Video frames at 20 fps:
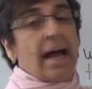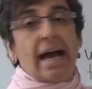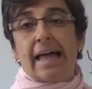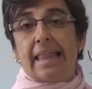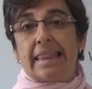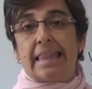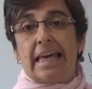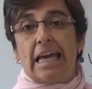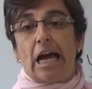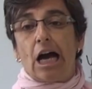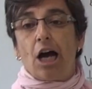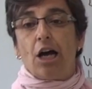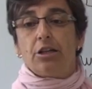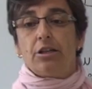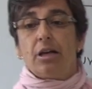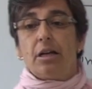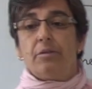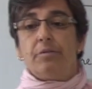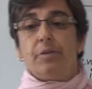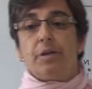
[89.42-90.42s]
and the
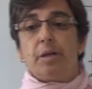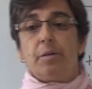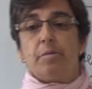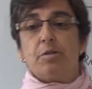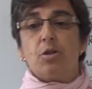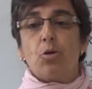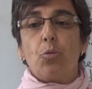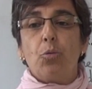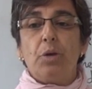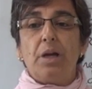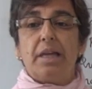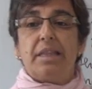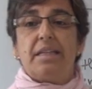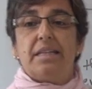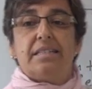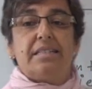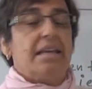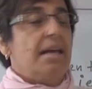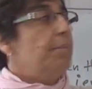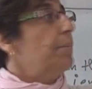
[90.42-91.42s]
IR verbs, we add
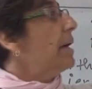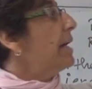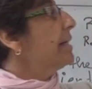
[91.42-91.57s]
the same